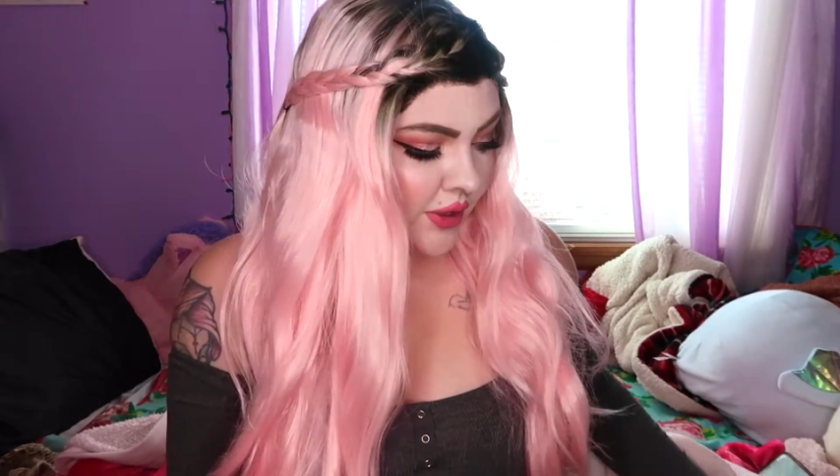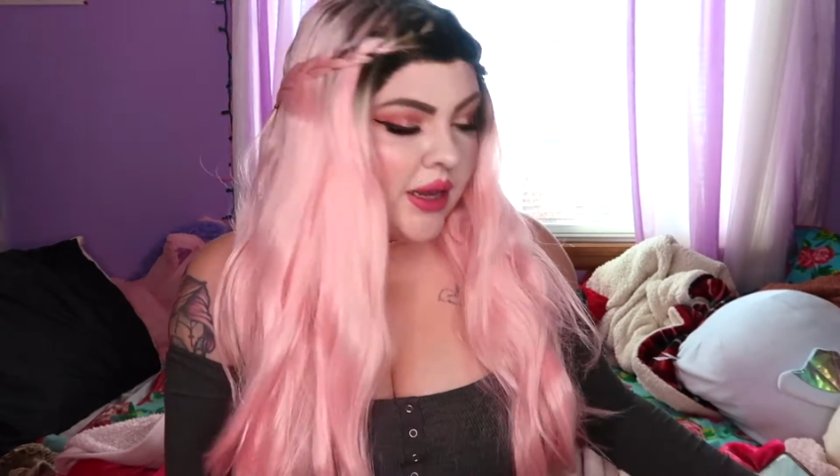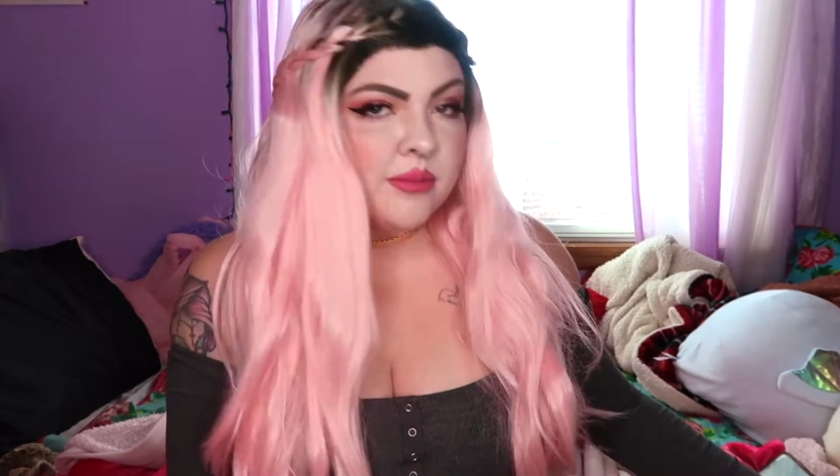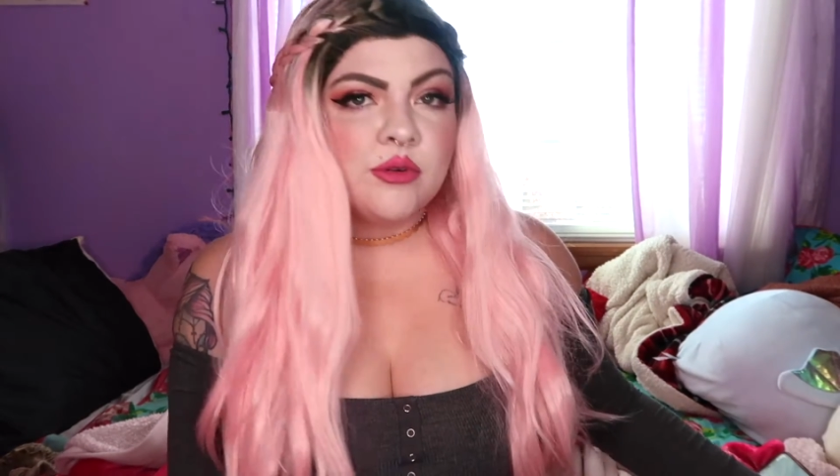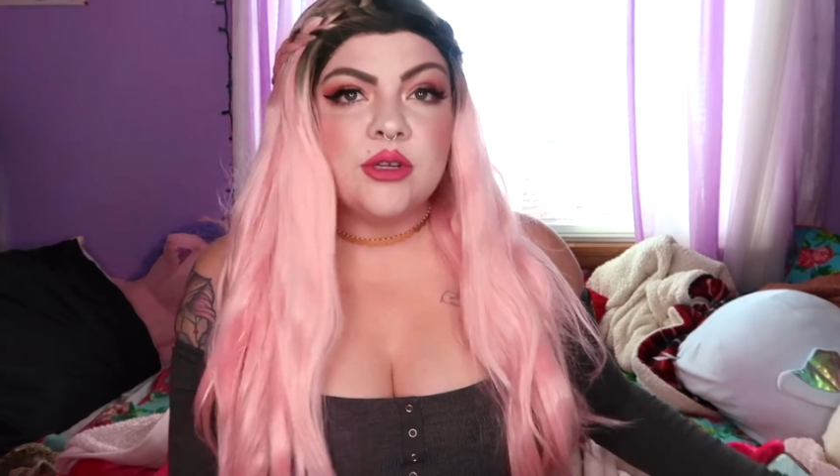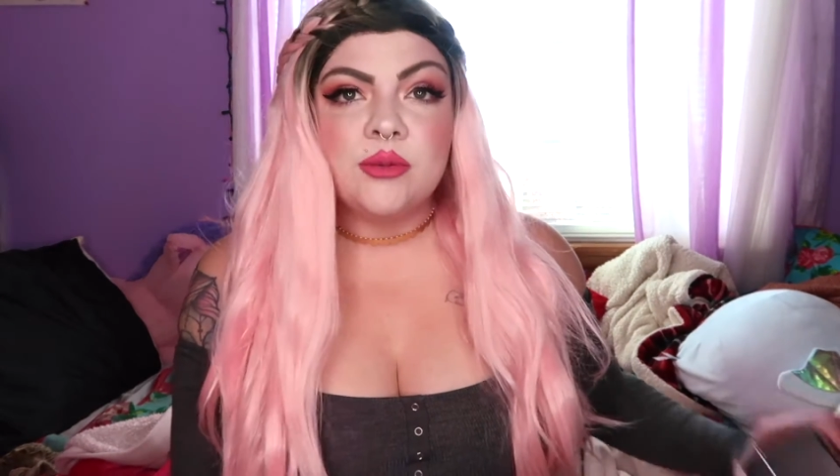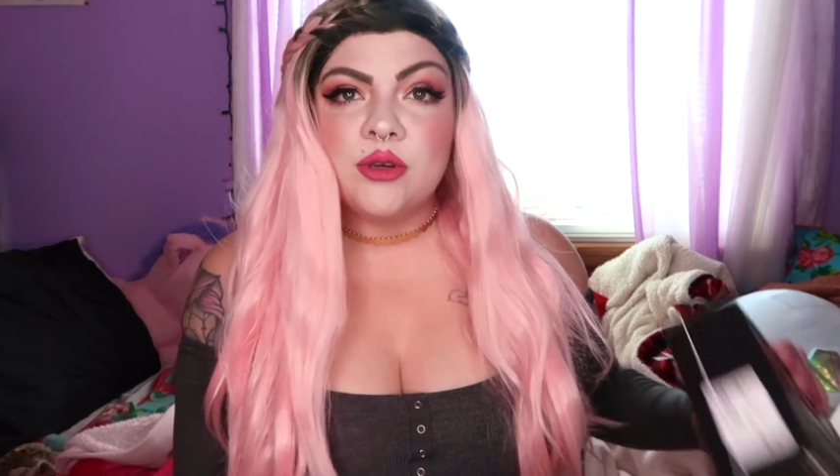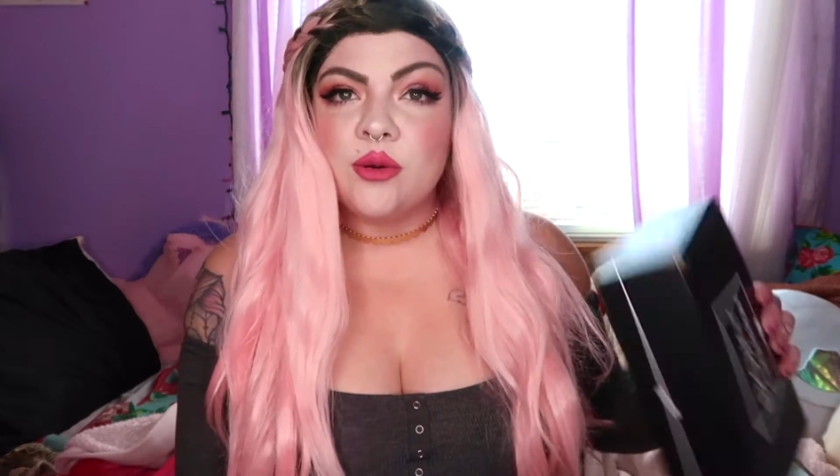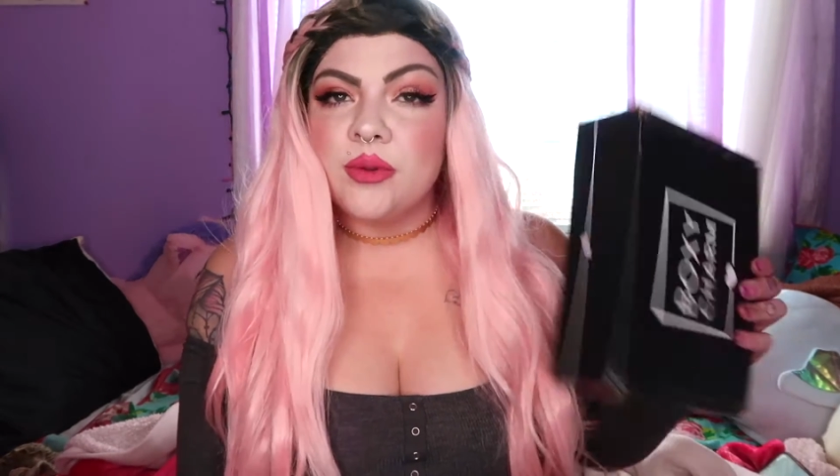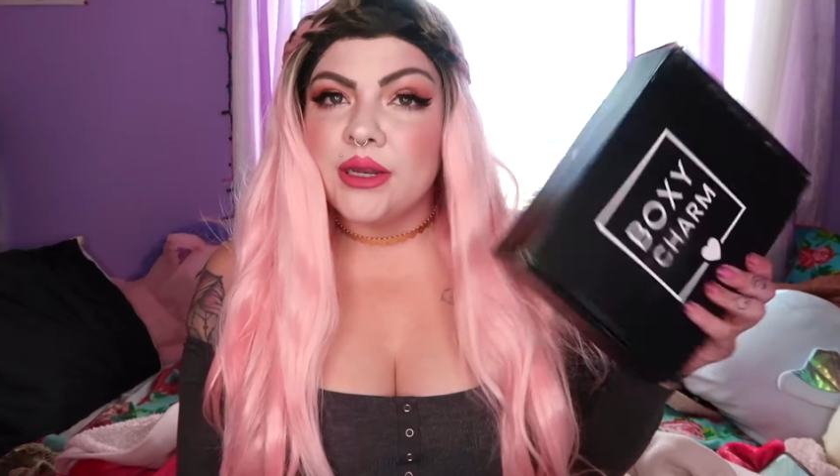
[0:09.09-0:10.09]
I'm going to
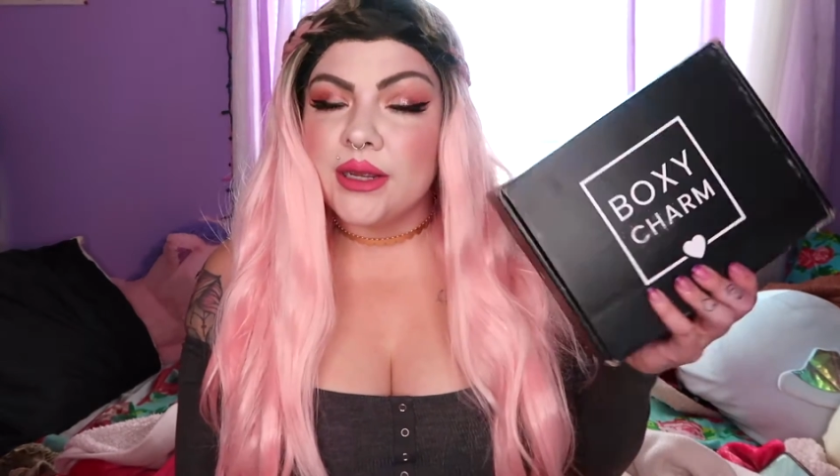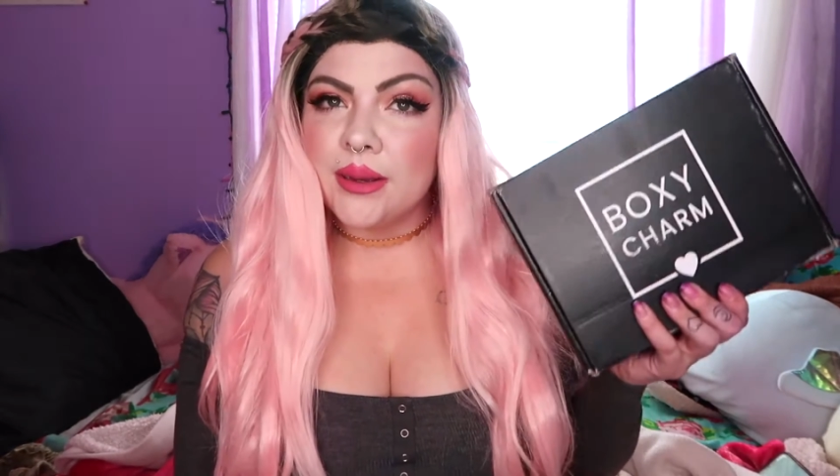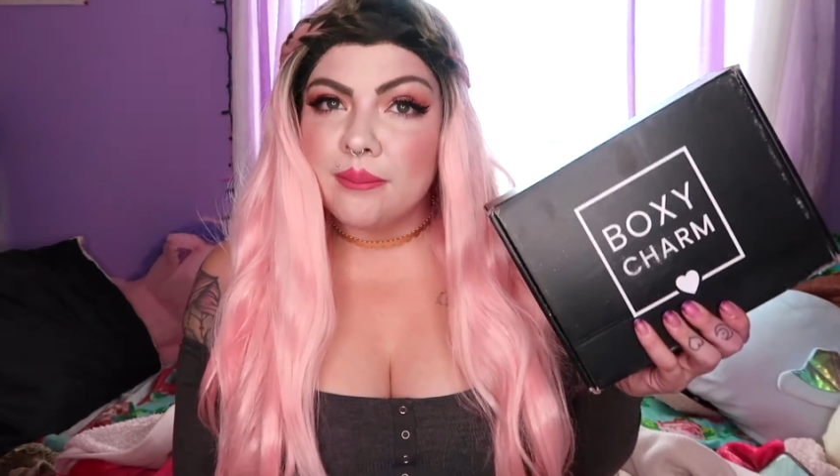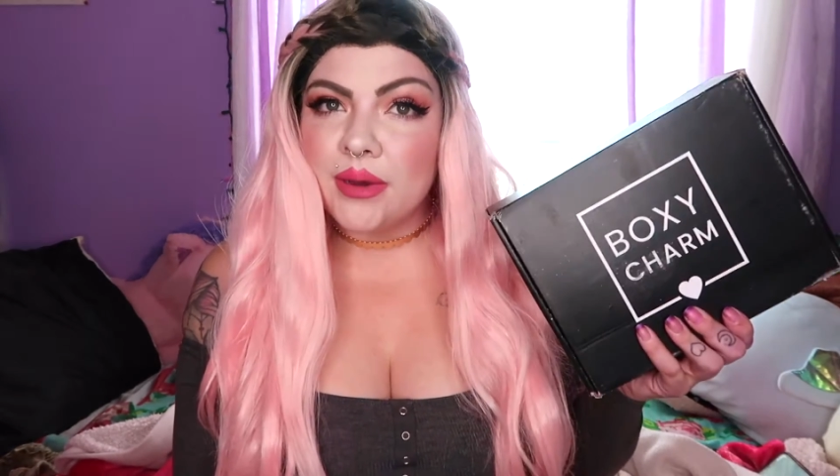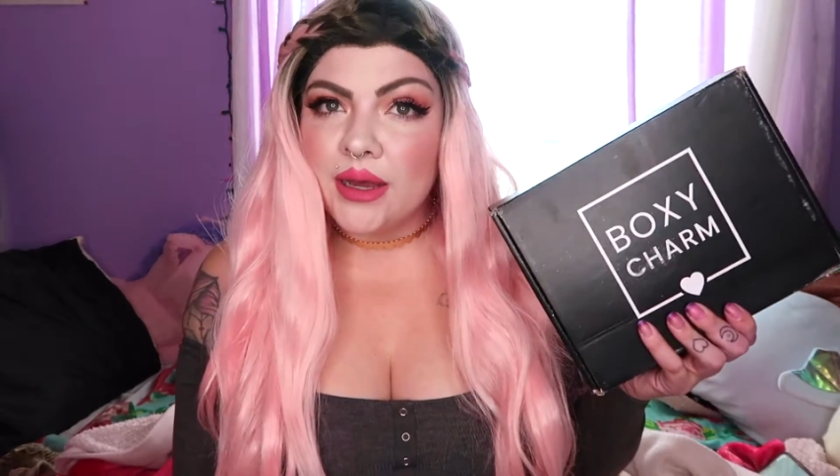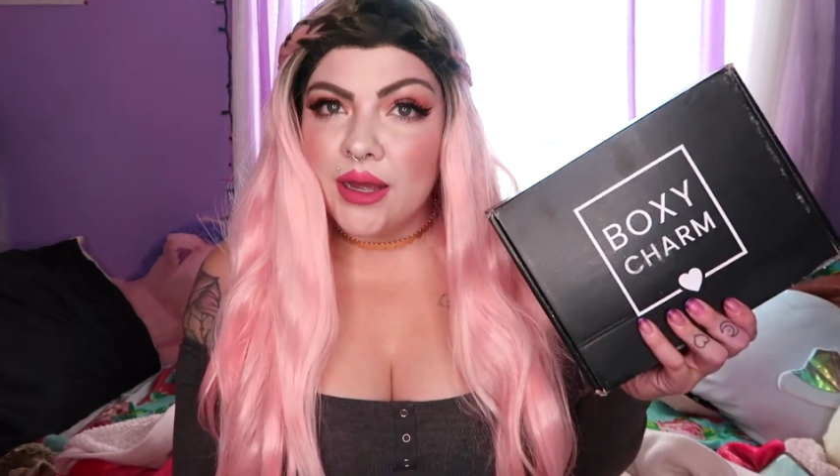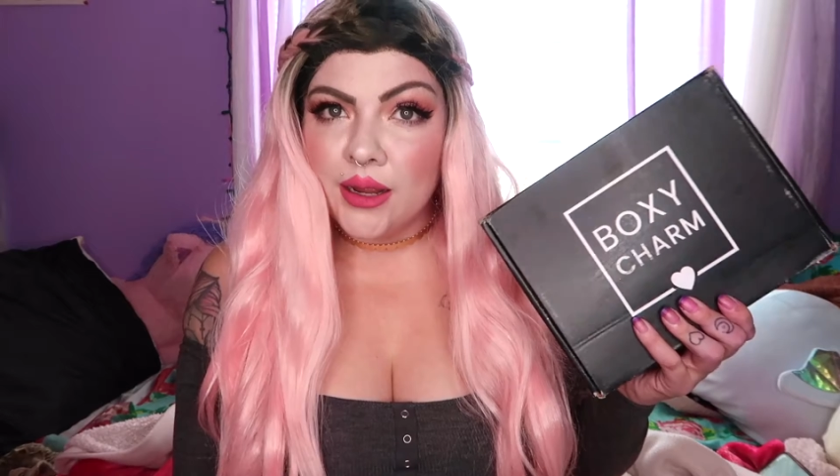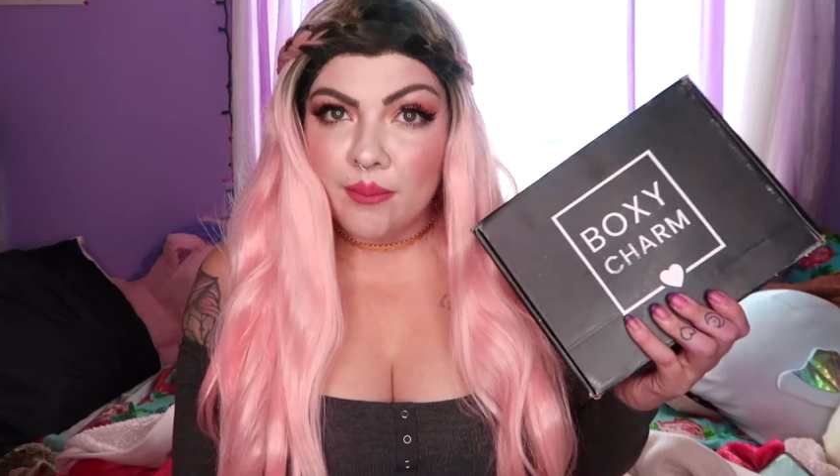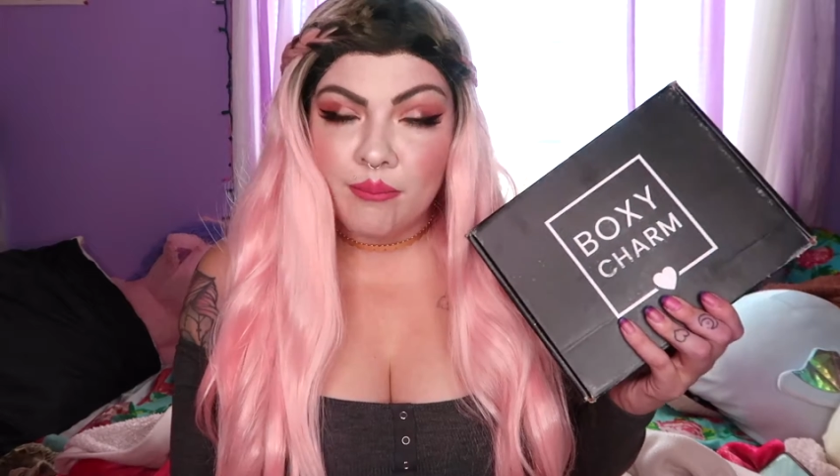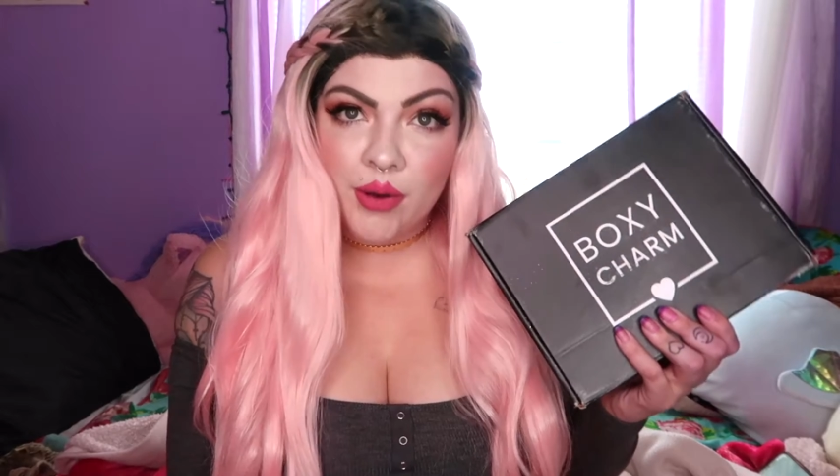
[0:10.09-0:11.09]
be opening my